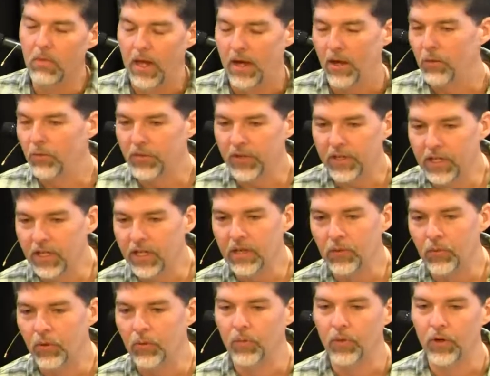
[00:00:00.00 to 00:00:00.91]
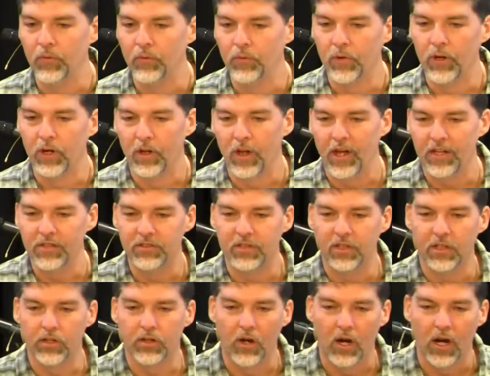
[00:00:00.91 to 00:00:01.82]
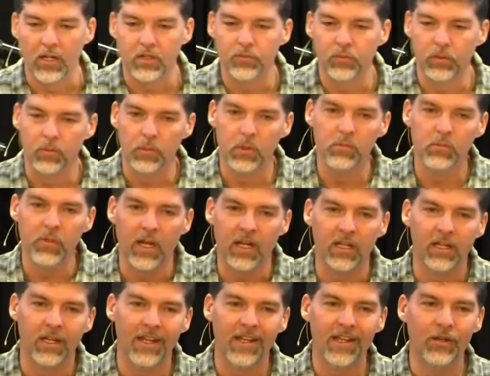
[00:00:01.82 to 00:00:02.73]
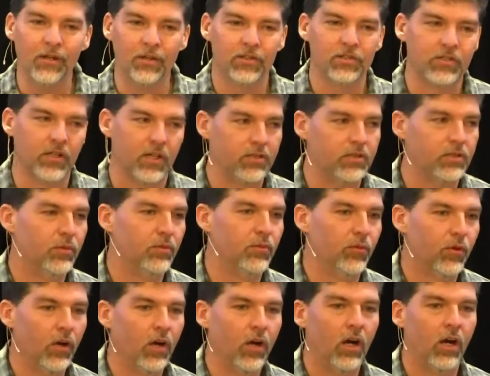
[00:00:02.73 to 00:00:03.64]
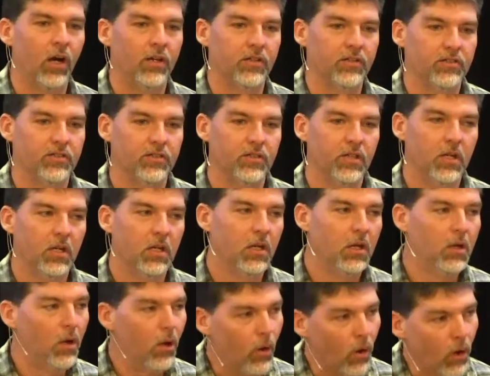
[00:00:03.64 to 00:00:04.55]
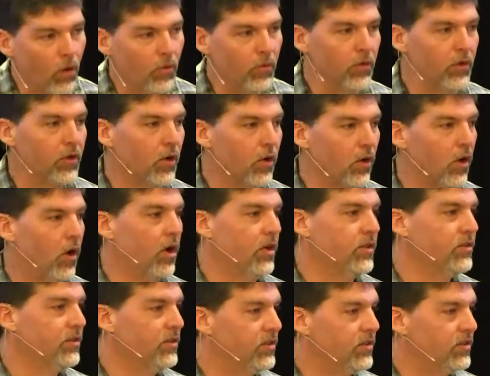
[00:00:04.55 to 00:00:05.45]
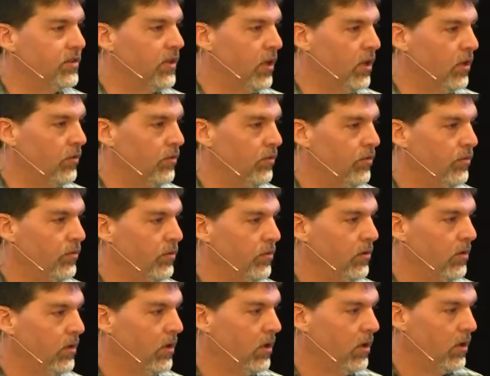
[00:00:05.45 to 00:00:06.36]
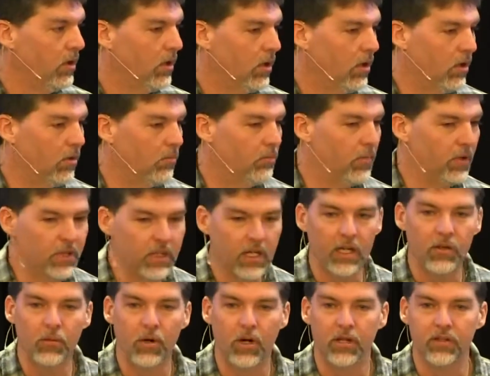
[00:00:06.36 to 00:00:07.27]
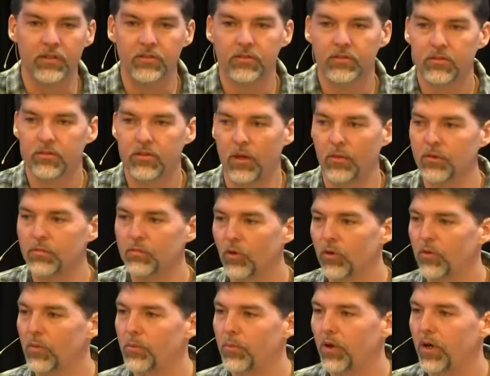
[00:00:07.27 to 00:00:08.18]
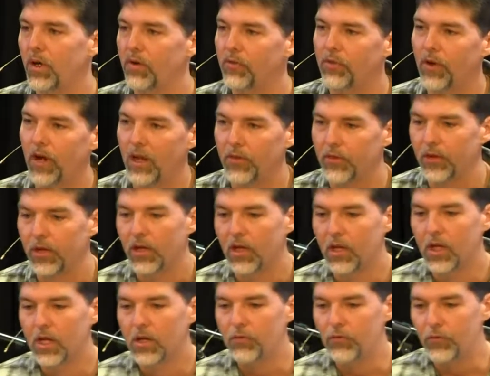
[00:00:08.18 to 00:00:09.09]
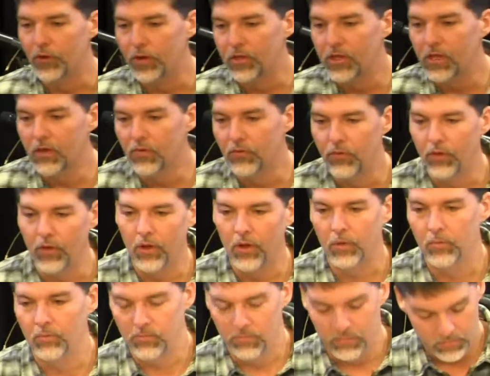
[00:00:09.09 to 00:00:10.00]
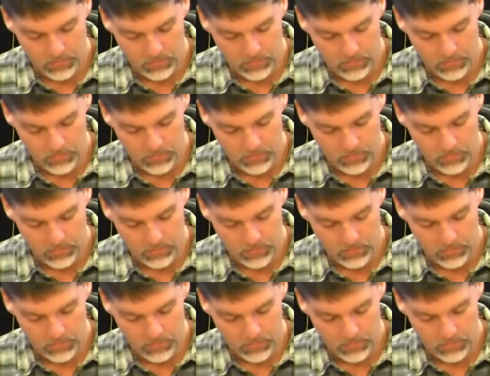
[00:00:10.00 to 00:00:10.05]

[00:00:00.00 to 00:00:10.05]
I don't think anyone would have realized that Christ would be making intercession for us on the cross itself. Um, but yet he was. That was more of a prayer. Father, forgive them.